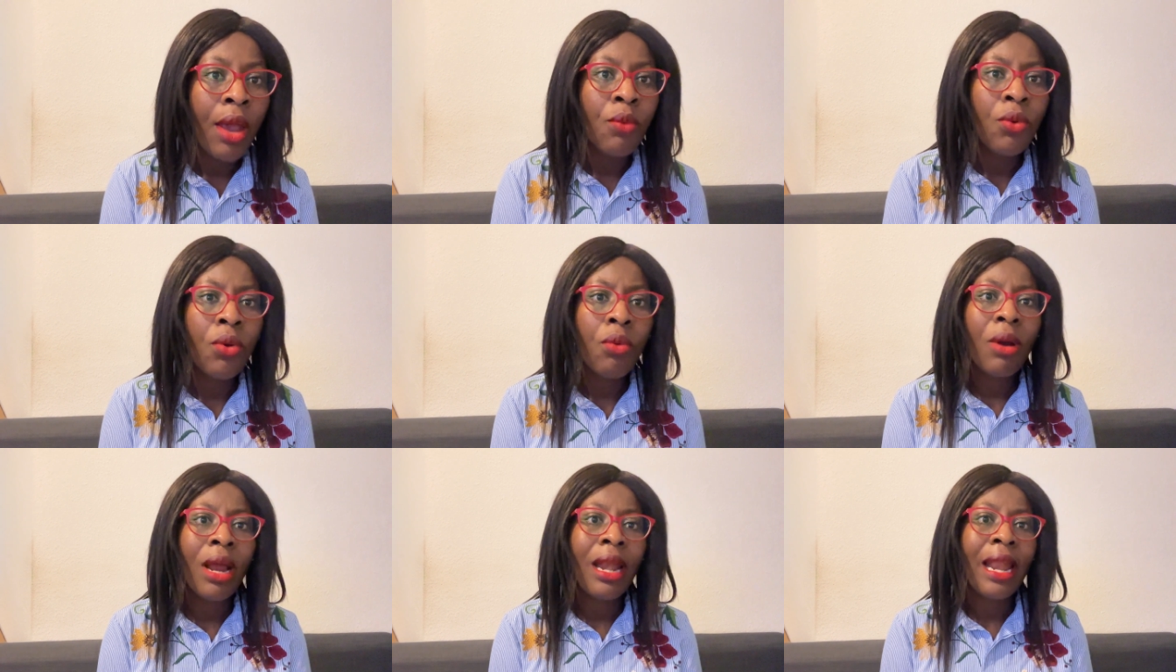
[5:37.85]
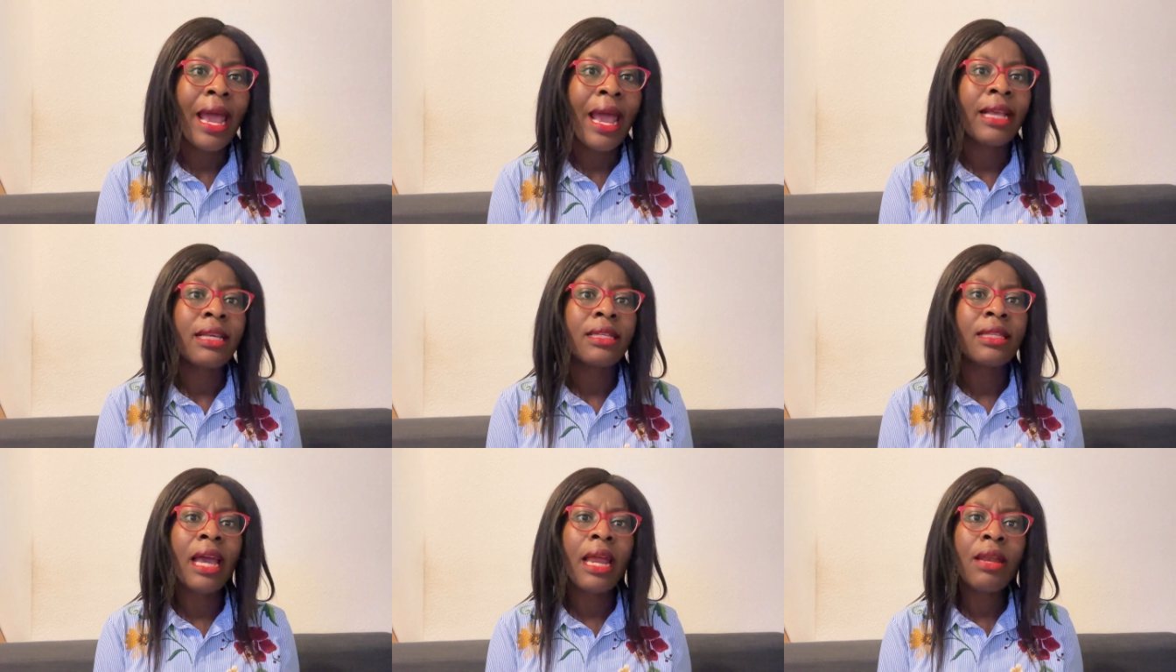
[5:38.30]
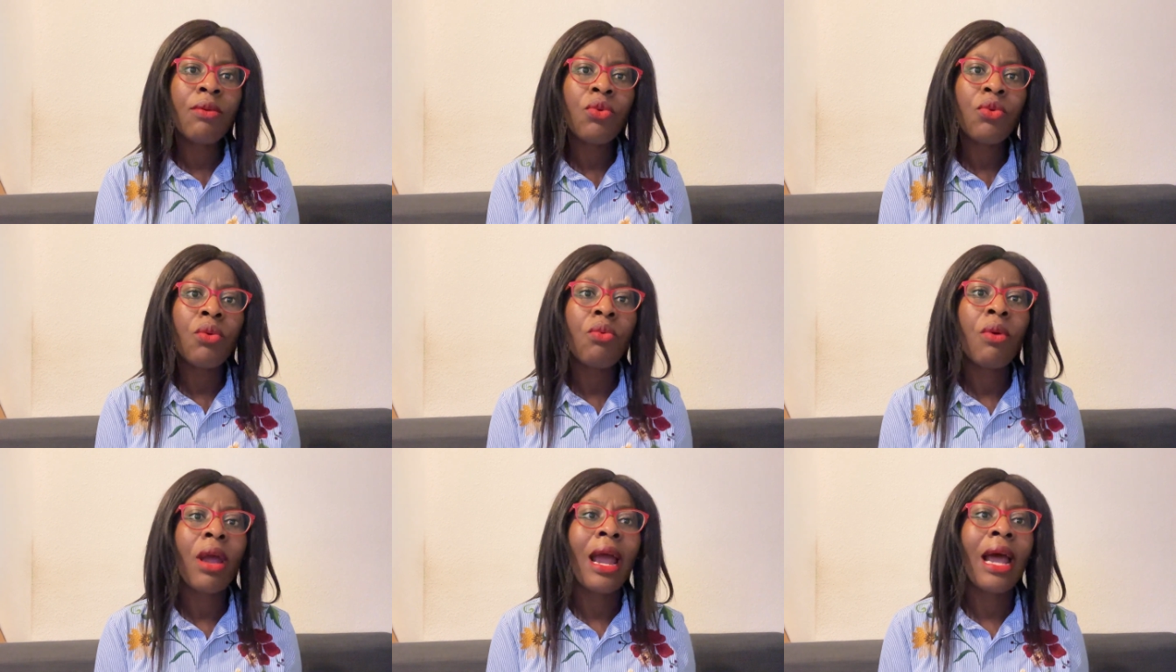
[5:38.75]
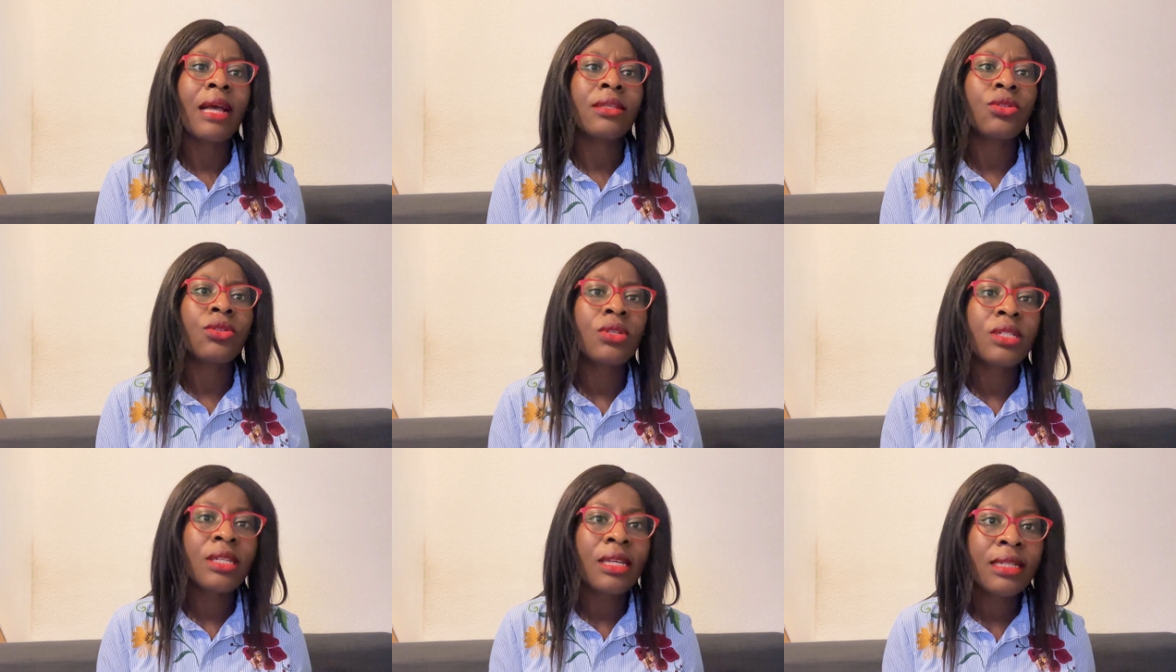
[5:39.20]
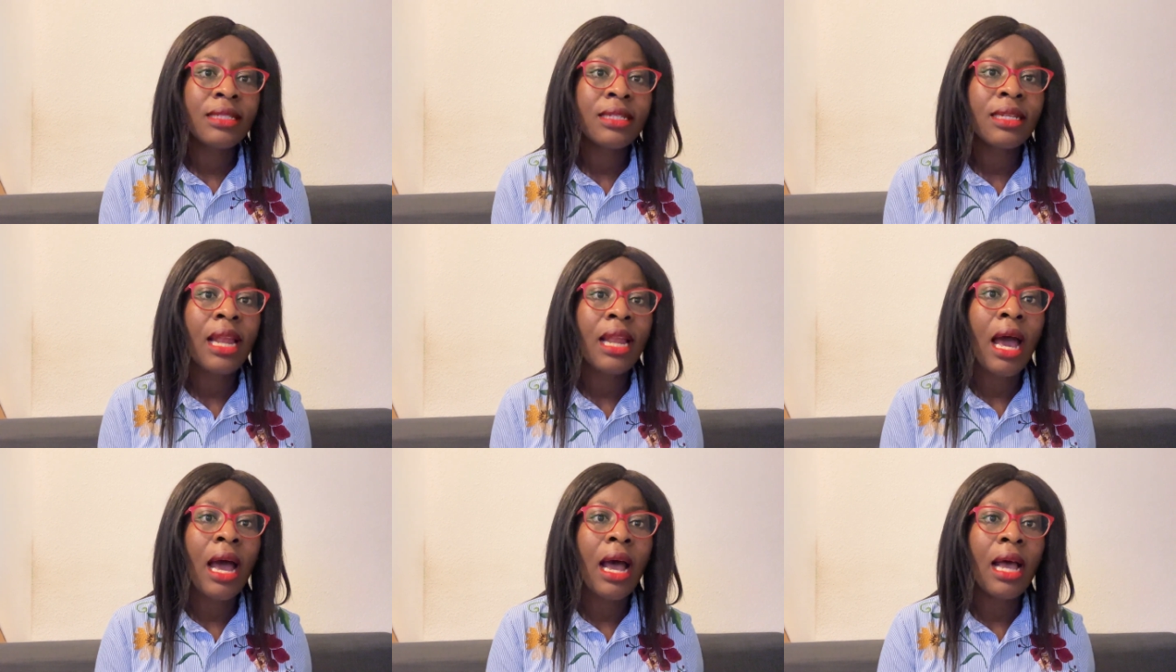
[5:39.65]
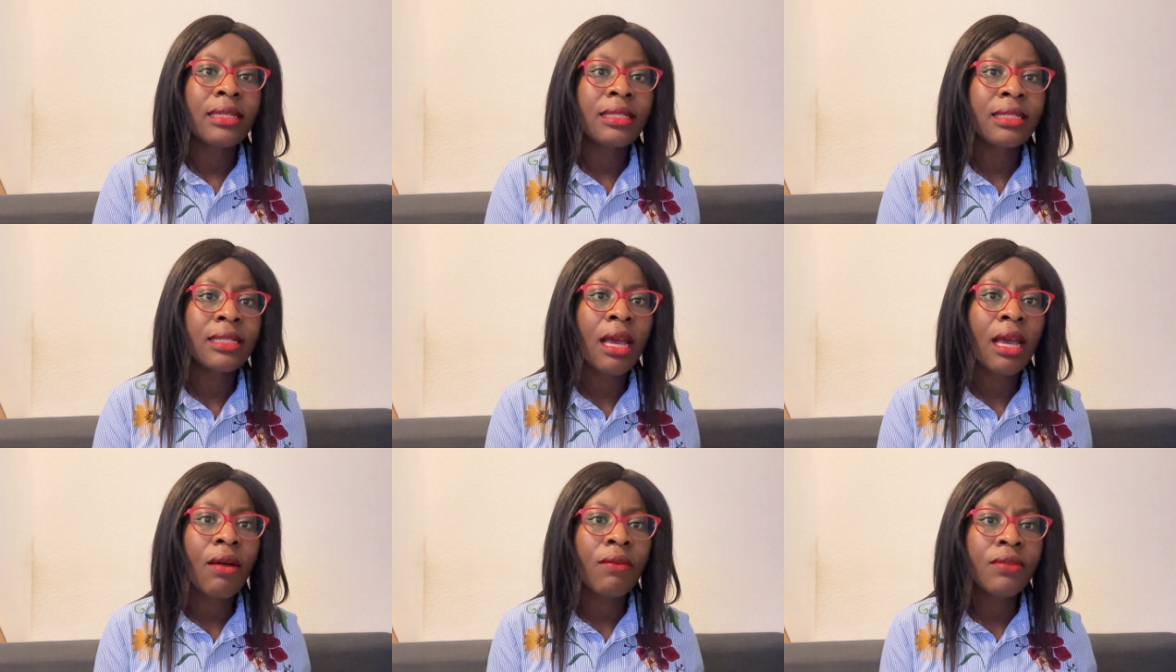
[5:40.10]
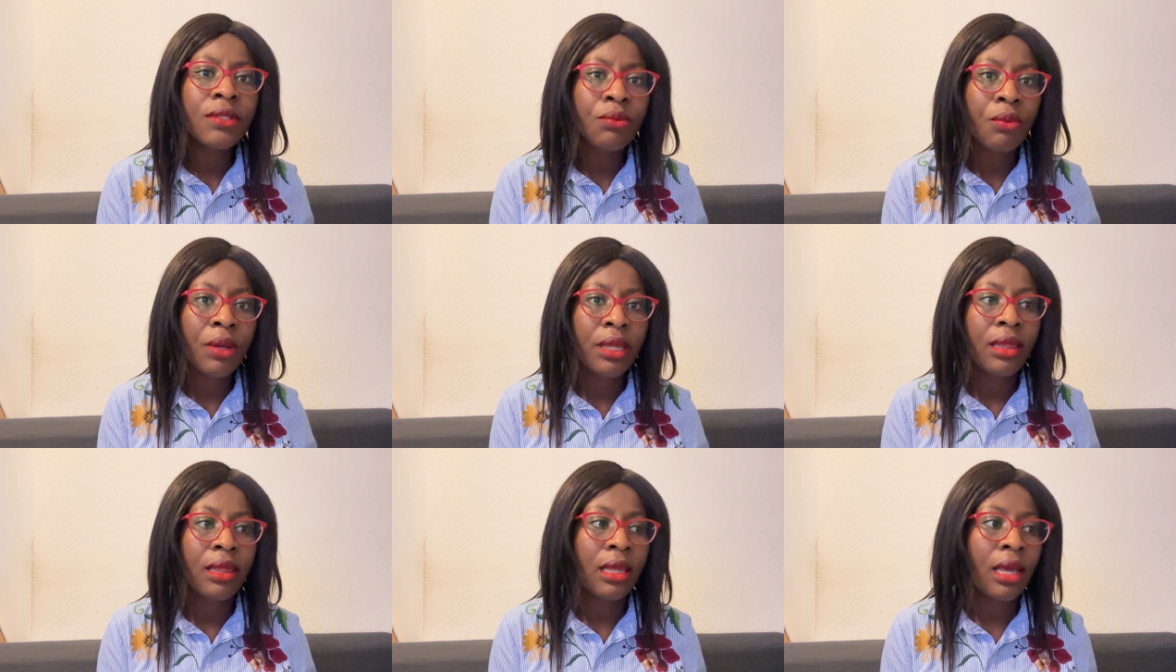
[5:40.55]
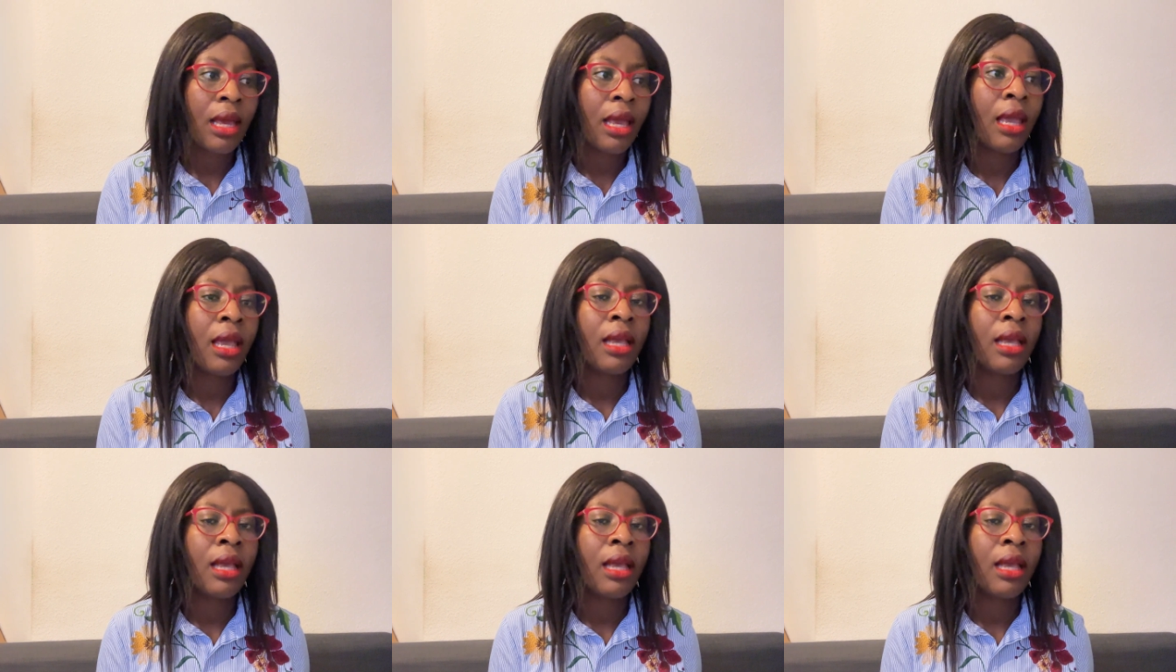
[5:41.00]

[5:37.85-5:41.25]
we were like, then we were associating ourselves with